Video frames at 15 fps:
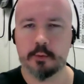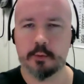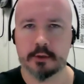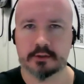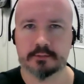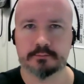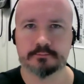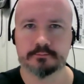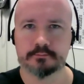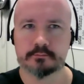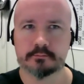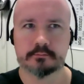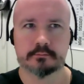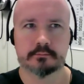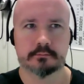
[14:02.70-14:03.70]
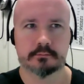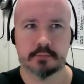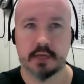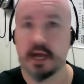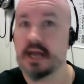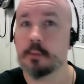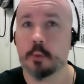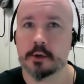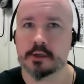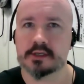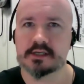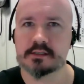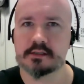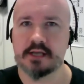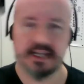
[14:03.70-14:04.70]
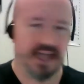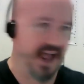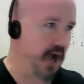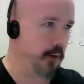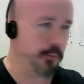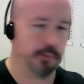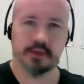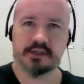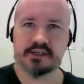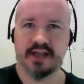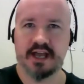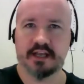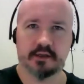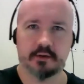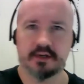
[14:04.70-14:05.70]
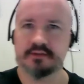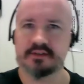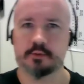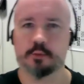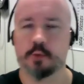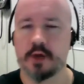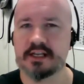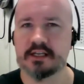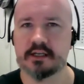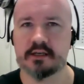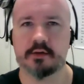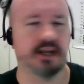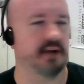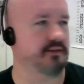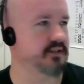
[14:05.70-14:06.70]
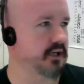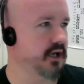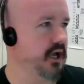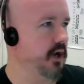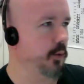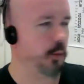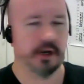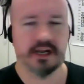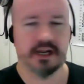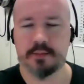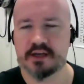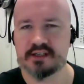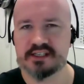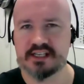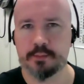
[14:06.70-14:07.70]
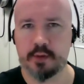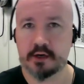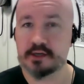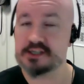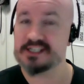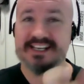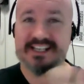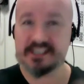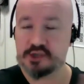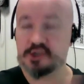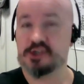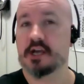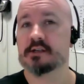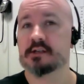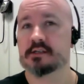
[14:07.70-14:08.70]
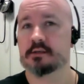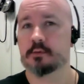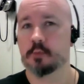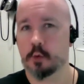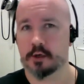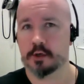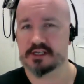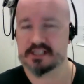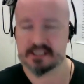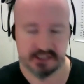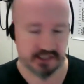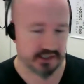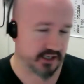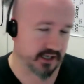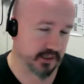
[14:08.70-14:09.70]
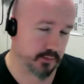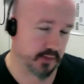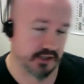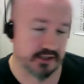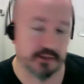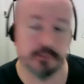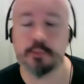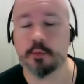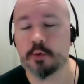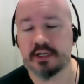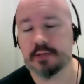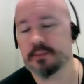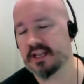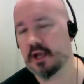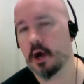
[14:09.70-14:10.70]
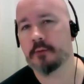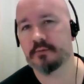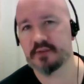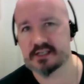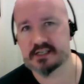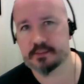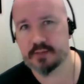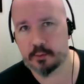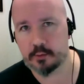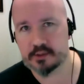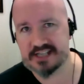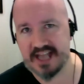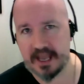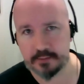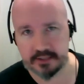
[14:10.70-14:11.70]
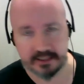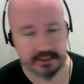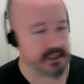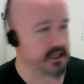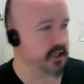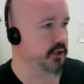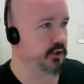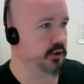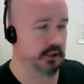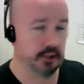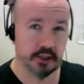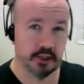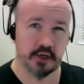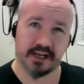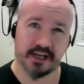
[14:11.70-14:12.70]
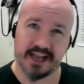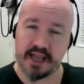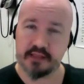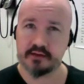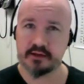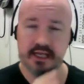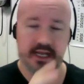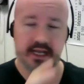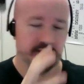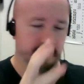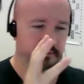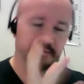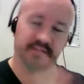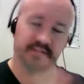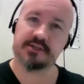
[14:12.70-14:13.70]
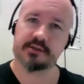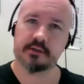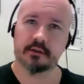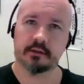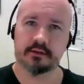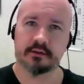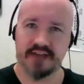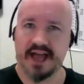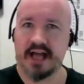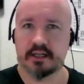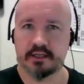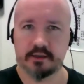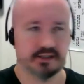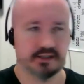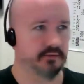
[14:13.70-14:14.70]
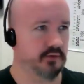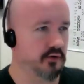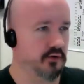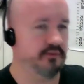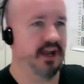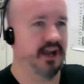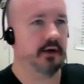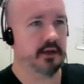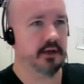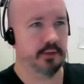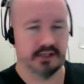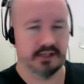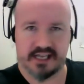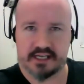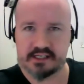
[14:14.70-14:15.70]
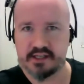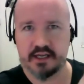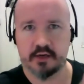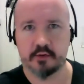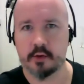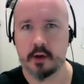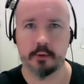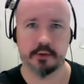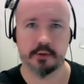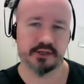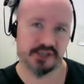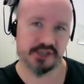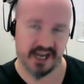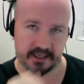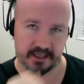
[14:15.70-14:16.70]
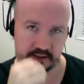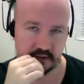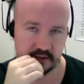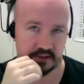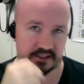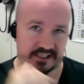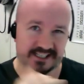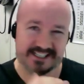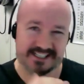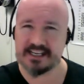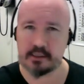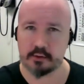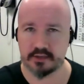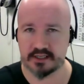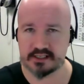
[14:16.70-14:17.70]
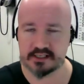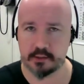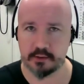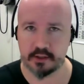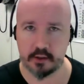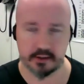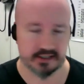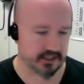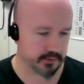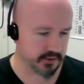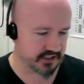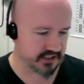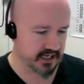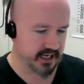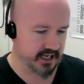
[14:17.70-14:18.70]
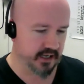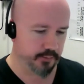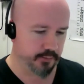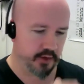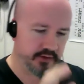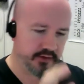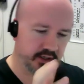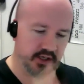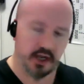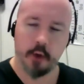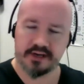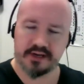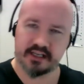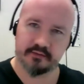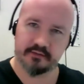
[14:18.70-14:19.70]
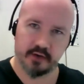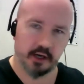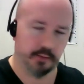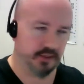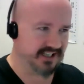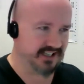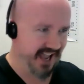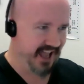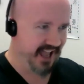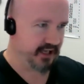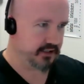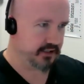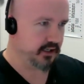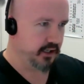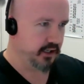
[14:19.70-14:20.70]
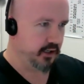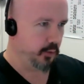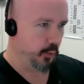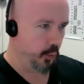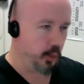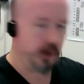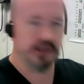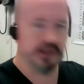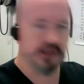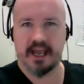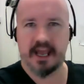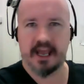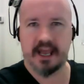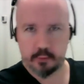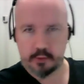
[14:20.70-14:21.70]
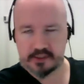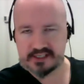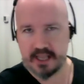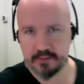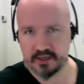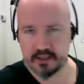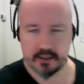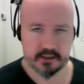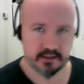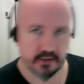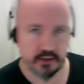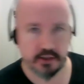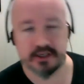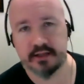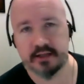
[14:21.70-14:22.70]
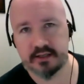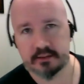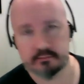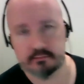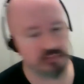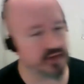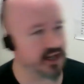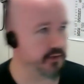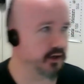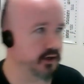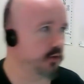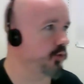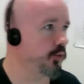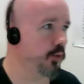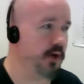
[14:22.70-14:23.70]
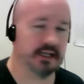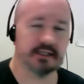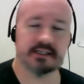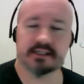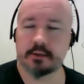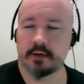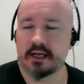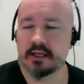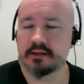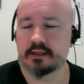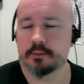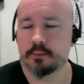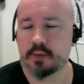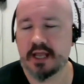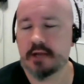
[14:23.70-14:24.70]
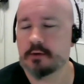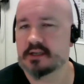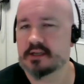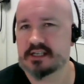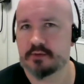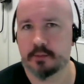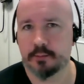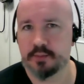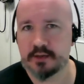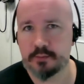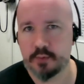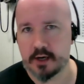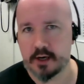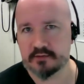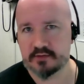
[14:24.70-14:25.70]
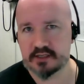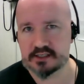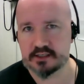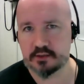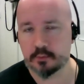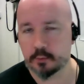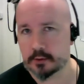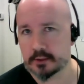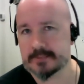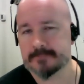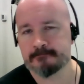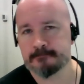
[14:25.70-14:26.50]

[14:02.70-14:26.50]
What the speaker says: World. And it works, and it outputs that. You don't have to run it. You don't have to worry about debuggers. It just works. It's just supremely obvious about what's happening. You can look at the visual values of your variables as they grow and change. You can see all this going on. So it's both the coding environment and what's happening under the hood. I think, yeah, they're great. So I think Playgrounds have a big part of this new world.